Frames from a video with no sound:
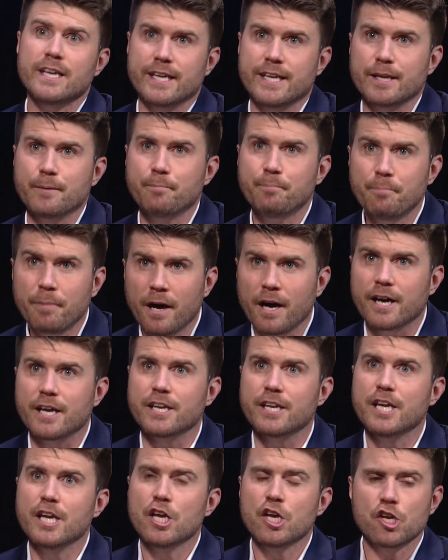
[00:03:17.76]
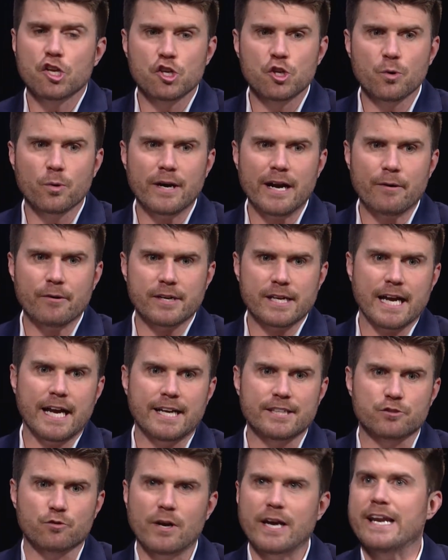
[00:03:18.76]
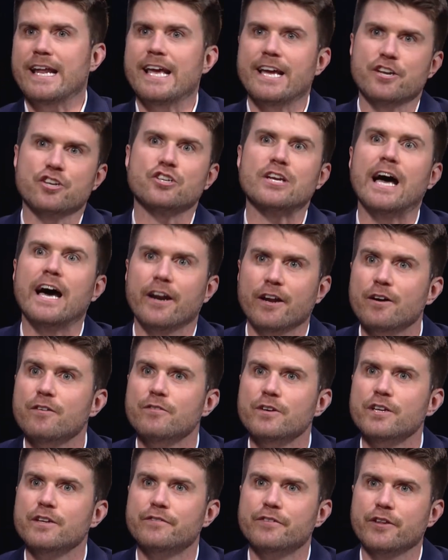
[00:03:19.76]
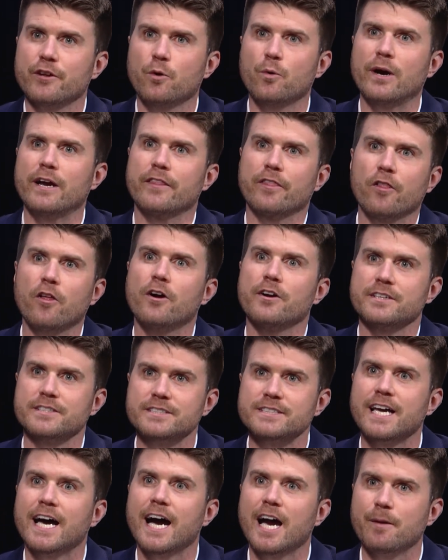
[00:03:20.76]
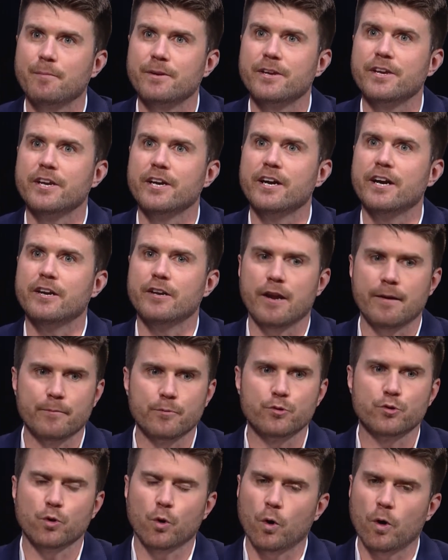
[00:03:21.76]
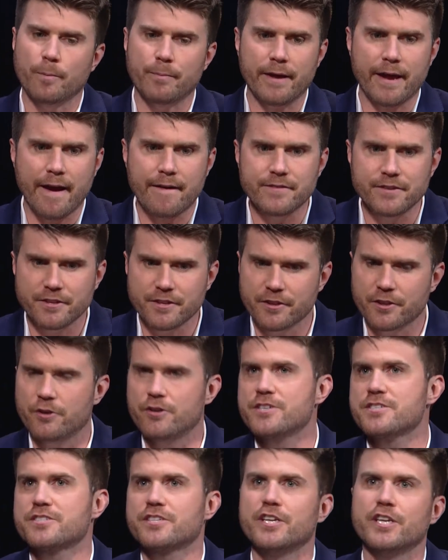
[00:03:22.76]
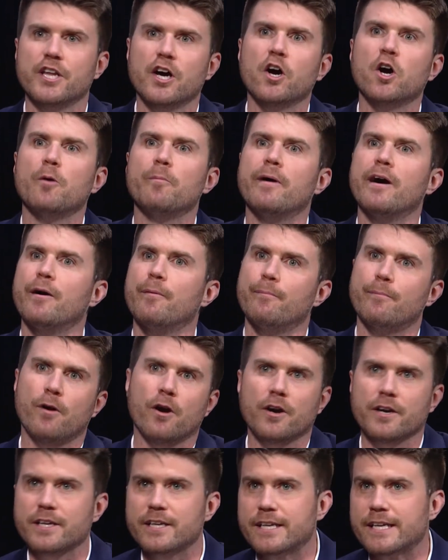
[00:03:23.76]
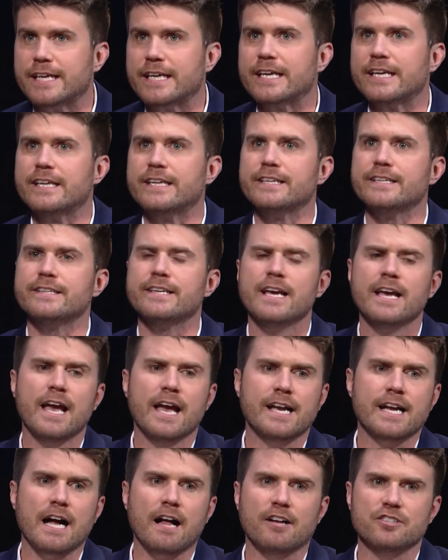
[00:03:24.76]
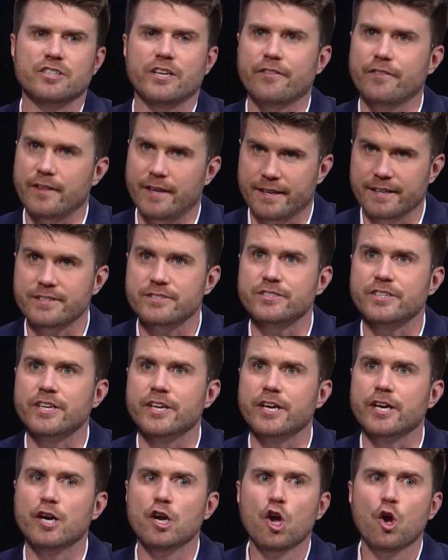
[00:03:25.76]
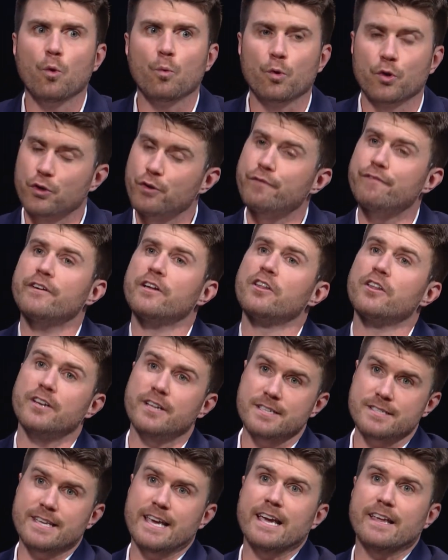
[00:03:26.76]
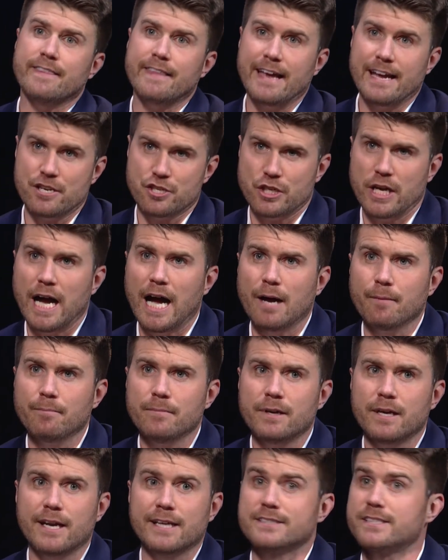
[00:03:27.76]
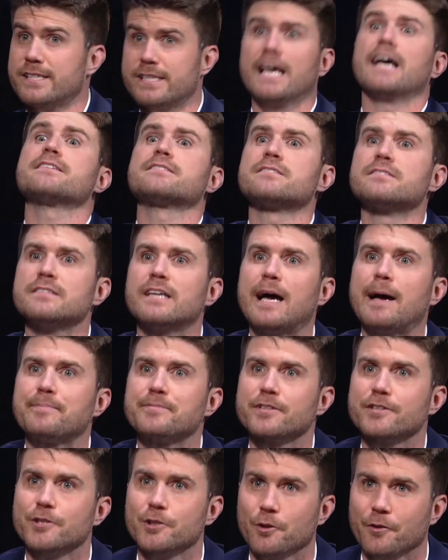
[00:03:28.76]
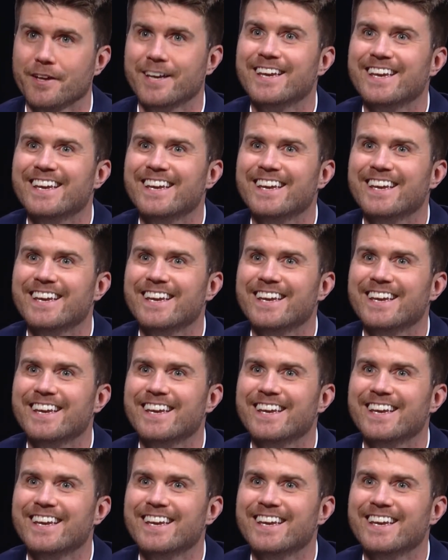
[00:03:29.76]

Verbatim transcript: in it, but you were our guy's right hand shadow, really, for the quite the longest time here and absorbed everything there is to know about marketing and college athletics here. Will you fill in and take that job? And I said, Yes, yeah, absolutely.